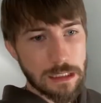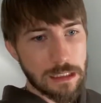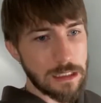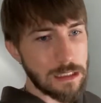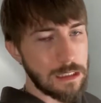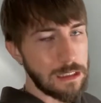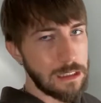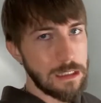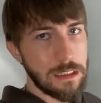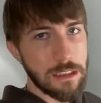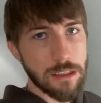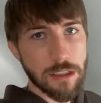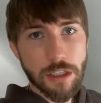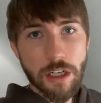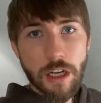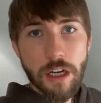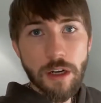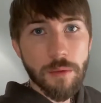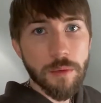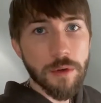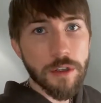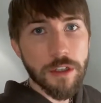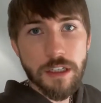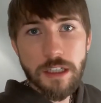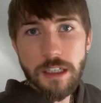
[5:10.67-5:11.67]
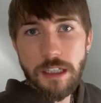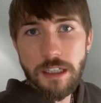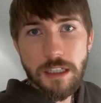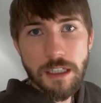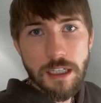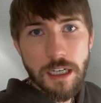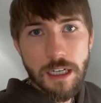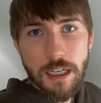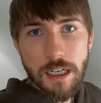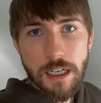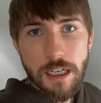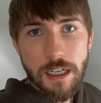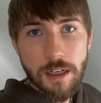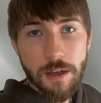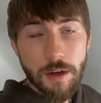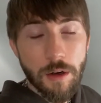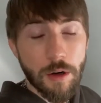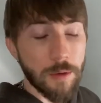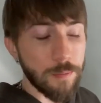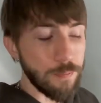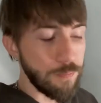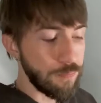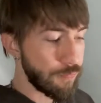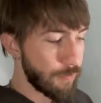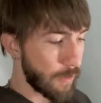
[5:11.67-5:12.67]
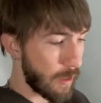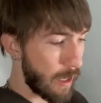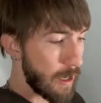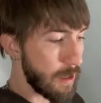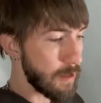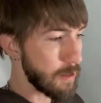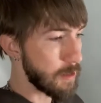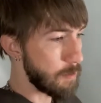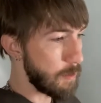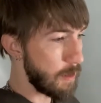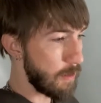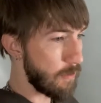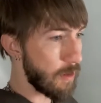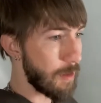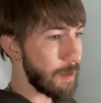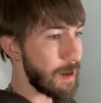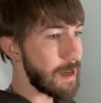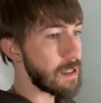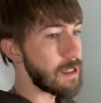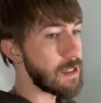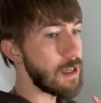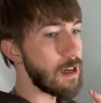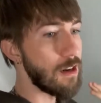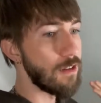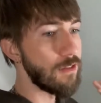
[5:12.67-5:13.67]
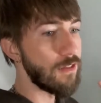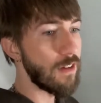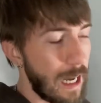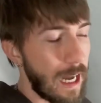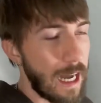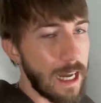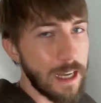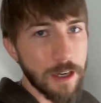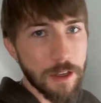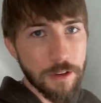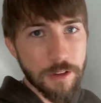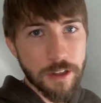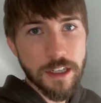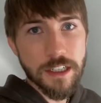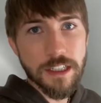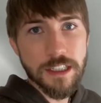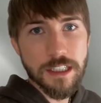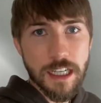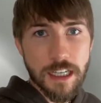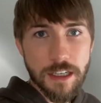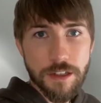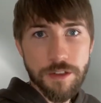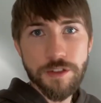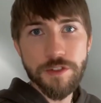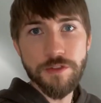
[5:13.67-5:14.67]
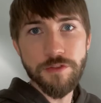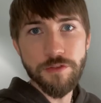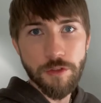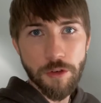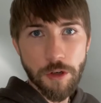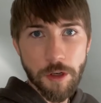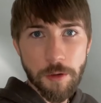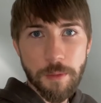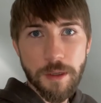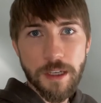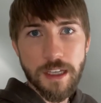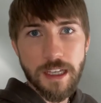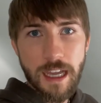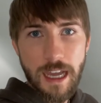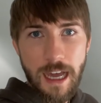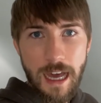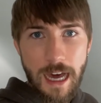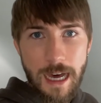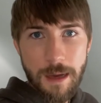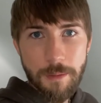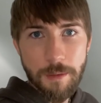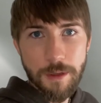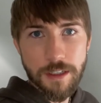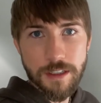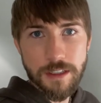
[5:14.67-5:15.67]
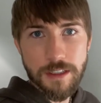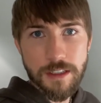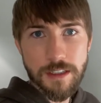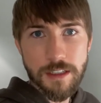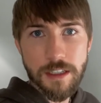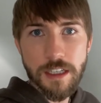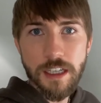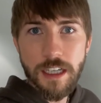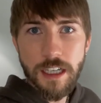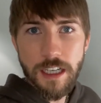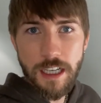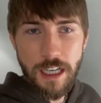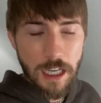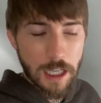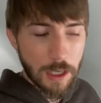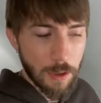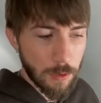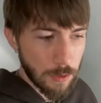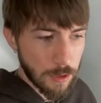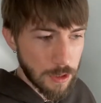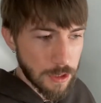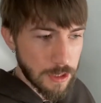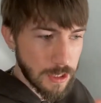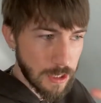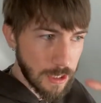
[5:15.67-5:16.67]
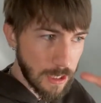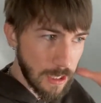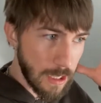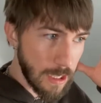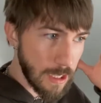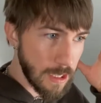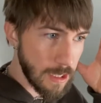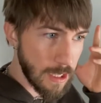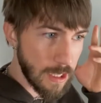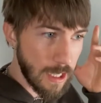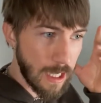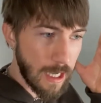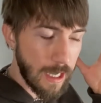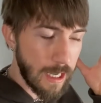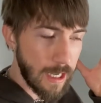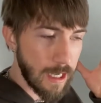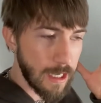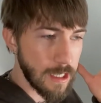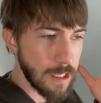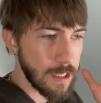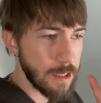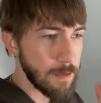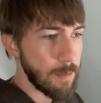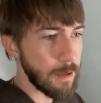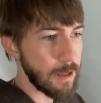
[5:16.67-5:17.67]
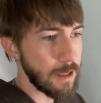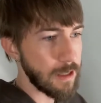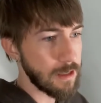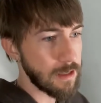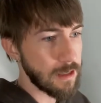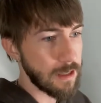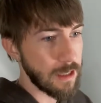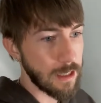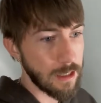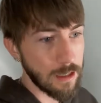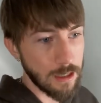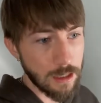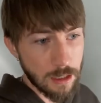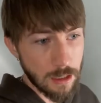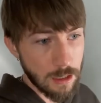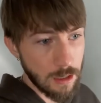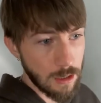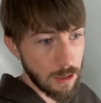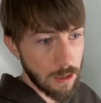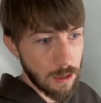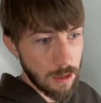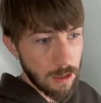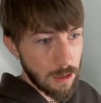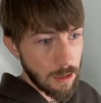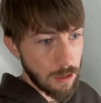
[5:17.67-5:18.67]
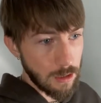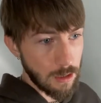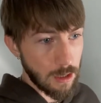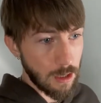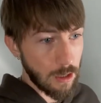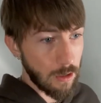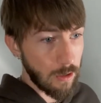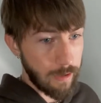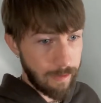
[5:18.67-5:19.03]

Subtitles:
you're not really, or I'll speak for myself, I know that it takes forming habits in order to get into that headspace that, you know,